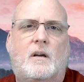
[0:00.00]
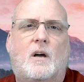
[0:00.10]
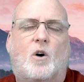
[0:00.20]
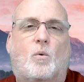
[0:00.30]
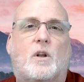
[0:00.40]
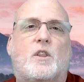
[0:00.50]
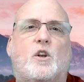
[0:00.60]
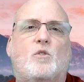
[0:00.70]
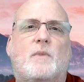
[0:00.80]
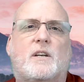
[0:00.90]
One of the
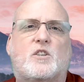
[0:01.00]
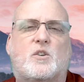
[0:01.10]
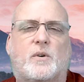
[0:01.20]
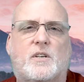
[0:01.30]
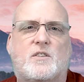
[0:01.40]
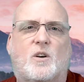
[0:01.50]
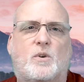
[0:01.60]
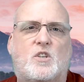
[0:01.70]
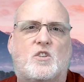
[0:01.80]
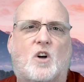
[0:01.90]
new ministries that we
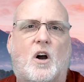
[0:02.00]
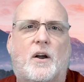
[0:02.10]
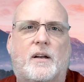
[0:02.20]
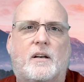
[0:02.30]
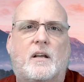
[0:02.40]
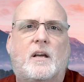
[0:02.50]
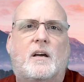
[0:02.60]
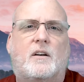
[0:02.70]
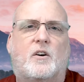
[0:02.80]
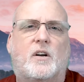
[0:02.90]
started
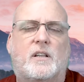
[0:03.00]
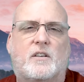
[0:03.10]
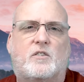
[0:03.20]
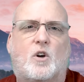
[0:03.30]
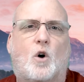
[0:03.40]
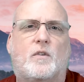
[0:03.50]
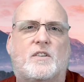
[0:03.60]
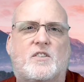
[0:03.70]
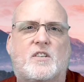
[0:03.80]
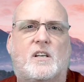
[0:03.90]
during this COVID
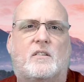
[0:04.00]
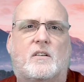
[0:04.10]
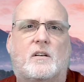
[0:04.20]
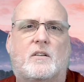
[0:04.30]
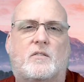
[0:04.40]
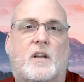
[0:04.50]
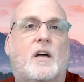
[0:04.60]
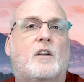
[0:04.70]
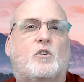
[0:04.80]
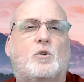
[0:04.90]
season is
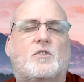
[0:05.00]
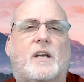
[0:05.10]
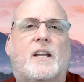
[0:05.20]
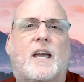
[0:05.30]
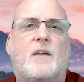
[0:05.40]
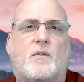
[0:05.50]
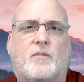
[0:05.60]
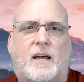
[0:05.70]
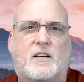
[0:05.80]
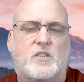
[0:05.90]
Tuesday Night
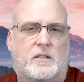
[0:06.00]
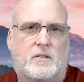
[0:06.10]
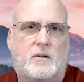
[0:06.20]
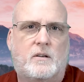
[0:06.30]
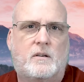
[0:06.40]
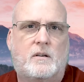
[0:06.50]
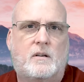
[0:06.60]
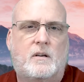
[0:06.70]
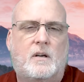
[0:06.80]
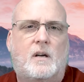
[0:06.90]
Reflections.
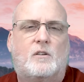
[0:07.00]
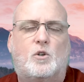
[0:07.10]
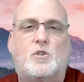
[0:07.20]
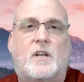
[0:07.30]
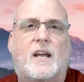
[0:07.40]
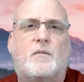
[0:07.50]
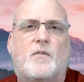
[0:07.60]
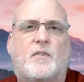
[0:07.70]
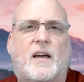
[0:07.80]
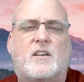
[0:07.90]
Tuesday Night
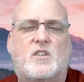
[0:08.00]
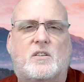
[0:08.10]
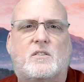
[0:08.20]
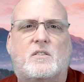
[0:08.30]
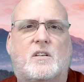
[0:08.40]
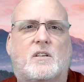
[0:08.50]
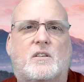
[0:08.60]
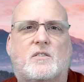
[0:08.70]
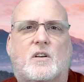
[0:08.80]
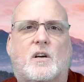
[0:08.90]
Reflections
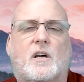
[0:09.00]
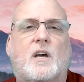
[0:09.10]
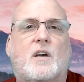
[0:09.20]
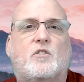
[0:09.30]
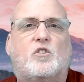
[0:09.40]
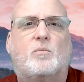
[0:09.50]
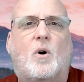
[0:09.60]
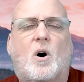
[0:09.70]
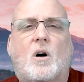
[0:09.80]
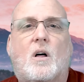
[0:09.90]
is a
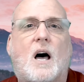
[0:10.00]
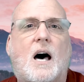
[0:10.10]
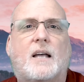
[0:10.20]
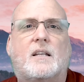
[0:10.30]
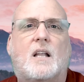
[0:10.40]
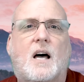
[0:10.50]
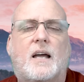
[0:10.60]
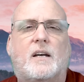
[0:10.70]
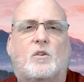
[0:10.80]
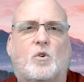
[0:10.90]
small
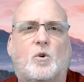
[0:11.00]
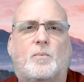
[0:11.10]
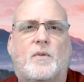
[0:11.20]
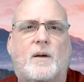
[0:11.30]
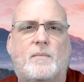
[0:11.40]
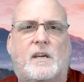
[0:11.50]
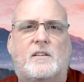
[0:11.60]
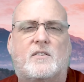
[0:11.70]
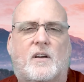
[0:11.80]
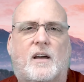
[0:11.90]
online group that
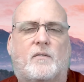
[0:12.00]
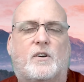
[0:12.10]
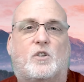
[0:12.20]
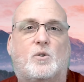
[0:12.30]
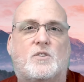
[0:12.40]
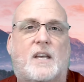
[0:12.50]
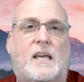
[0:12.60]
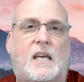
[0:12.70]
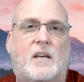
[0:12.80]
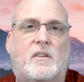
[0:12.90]
meets every Tuesday
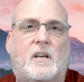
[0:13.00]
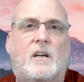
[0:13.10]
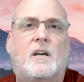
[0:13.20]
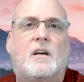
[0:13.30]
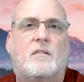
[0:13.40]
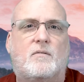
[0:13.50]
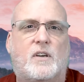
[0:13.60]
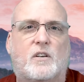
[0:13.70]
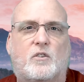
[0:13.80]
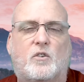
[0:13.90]
evening
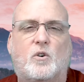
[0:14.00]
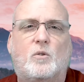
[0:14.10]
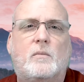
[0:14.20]
via Zoom.